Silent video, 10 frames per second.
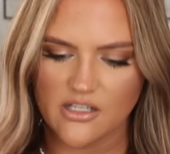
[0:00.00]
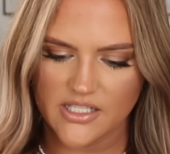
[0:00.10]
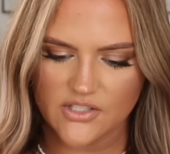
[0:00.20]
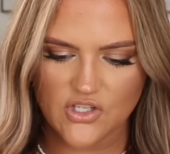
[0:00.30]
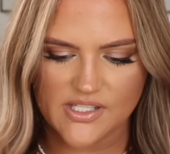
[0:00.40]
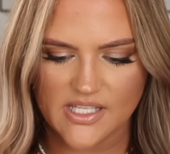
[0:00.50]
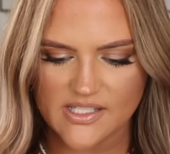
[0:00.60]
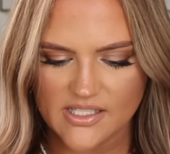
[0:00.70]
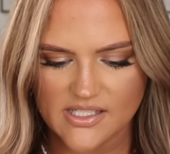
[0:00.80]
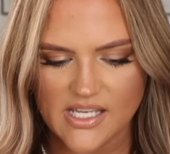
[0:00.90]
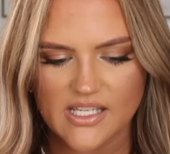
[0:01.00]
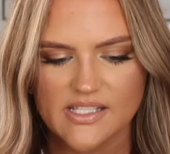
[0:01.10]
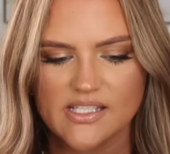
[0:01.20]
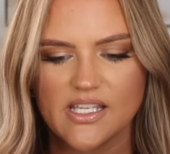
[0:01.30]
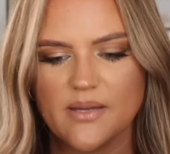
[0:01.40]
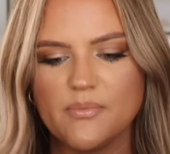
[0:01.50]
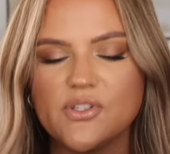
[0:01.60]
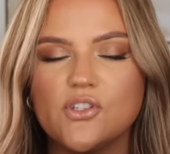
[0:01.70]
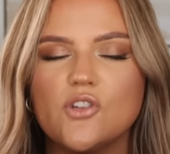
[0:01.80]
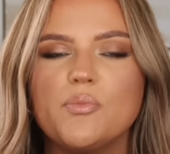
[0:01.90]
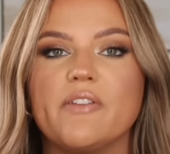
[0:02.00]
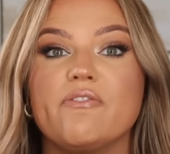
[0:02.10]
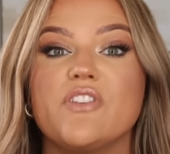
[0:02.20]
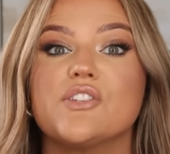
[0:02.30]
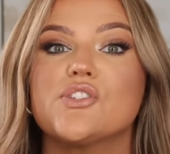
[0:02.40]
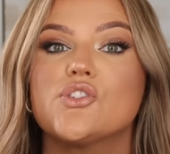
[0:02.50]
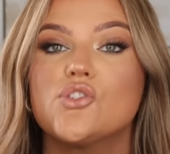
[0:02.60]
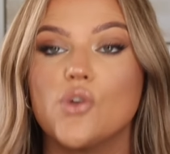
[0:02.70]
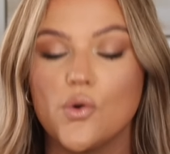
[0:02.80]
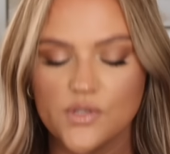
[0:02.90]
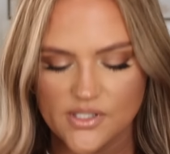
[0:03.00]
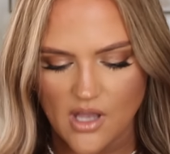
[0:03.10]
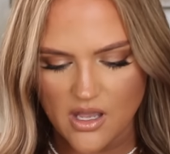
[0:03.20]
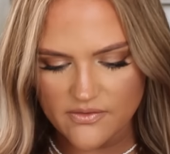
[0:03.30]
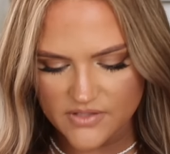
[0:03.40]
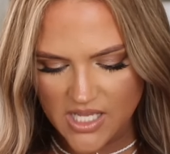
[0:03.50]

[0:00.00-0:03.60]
on it. She says it's like a Skims dupe. It feels so soft,